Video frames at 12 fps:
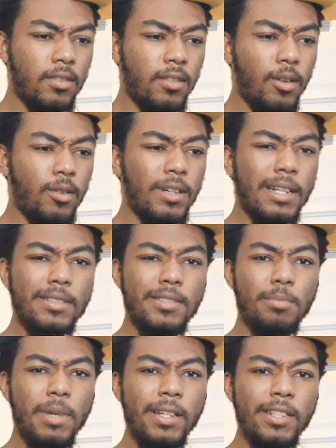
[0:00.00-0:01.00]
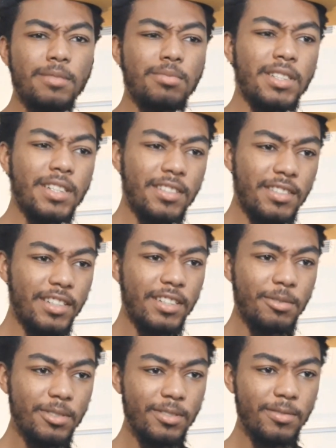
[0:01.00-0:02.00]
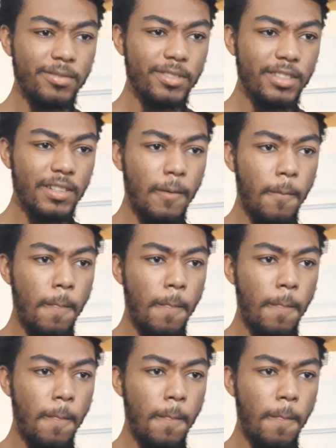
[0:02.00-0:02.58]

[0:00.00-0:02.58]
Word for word: Alright, Spanish Beyonce, what the freak?